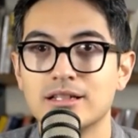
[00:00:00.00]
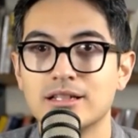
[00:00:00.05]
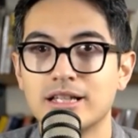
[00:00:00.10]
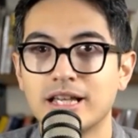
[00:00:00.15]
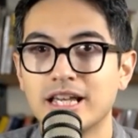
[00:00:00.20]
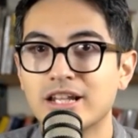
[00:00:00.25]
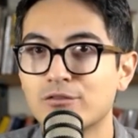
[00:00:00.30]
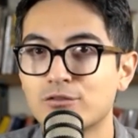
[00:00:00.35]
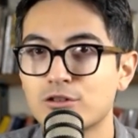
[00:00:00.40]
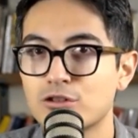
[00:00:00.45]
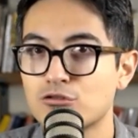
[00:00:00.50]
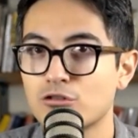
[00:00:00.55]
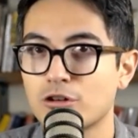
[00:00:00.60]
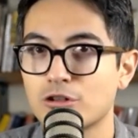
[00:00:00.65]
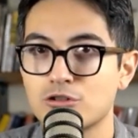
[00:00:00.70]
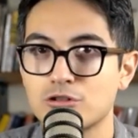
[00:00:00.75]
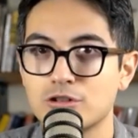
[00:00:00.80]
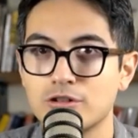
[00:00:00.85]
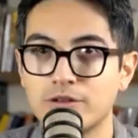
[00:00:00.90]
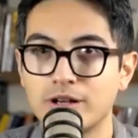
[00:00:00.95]

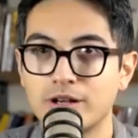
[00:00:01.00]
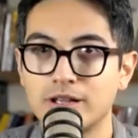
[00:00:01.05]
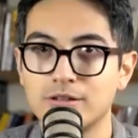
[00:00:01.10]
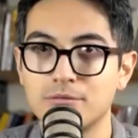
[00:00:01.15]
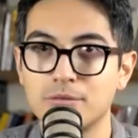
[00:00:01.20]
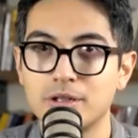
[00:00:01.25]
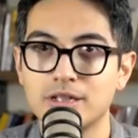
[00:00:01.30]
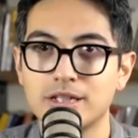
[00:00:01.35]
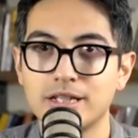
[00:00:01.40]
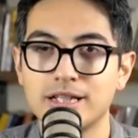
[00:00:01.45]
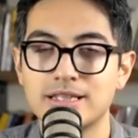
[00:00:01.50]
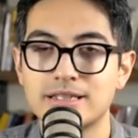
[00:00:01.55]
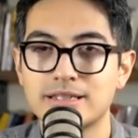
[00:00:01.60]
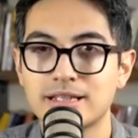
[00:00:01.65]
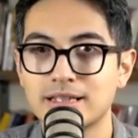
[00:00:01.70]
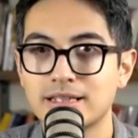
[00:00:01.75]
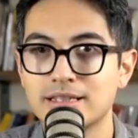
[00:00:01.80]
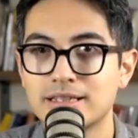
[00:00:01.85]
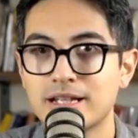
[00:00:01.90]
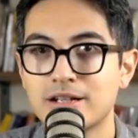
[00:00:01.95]
Infrastructure development and
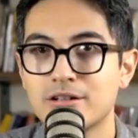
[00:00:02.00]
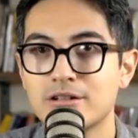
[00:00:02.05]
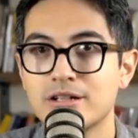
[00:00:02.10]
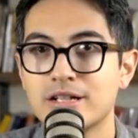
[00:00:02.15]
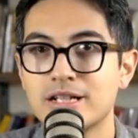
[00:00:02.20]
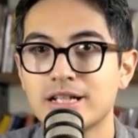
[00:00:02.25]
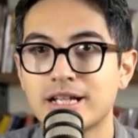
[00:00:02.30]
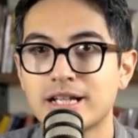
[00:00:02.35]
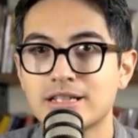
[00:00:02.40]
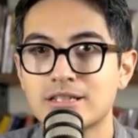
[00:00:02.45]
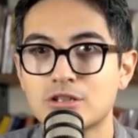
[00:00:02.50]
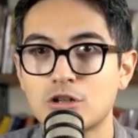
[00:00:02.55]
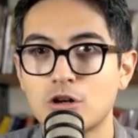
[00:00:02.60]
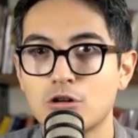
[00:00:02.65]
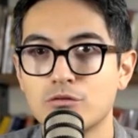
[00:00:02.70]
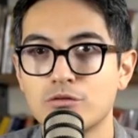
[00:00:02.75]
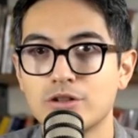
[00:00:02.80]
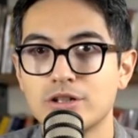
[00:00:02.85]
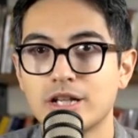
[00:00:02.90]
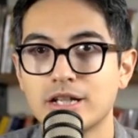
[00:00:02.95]
solidarity against
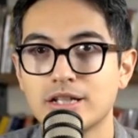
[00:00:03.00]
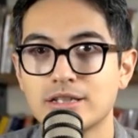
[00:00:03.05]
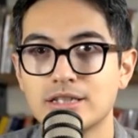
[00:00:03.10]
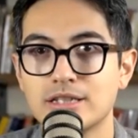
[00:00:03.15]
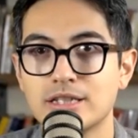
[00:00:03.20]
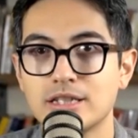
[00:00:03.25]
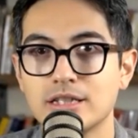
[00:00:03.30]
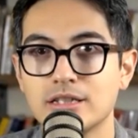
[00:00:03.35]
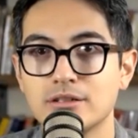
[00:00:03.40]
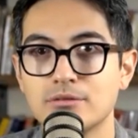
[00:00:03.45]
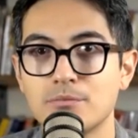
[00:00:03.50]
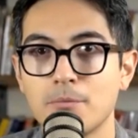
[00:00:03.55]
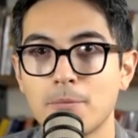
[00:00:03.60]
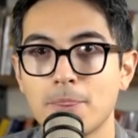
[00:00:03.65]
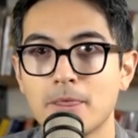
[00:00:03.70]
COVID 19